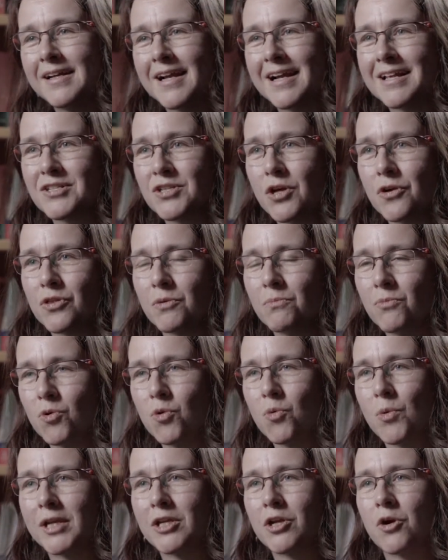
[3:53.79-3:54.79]
And so the
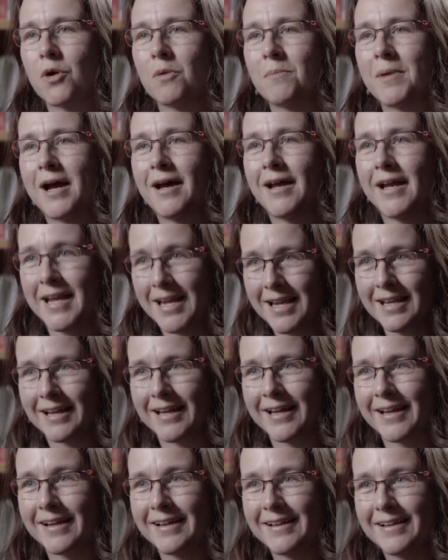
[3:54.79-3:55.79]
more we know about
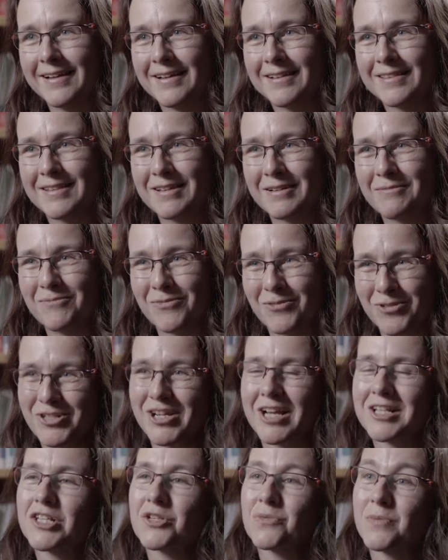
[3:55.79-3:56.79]
healing, the more
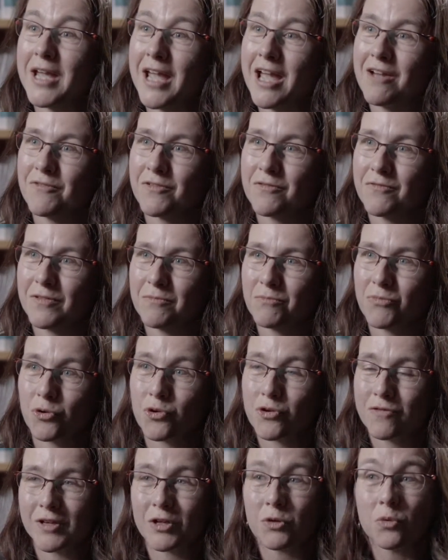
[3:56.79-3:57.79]
chances we have of
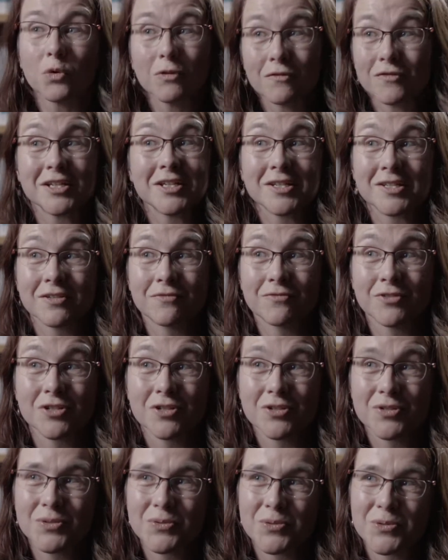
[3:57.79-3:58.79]
improving all of these
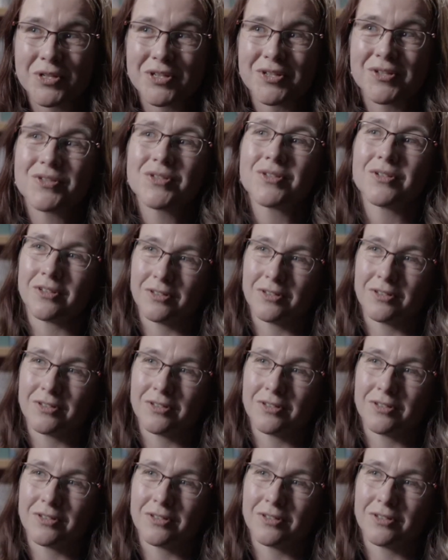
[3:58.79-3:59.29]
different disorders.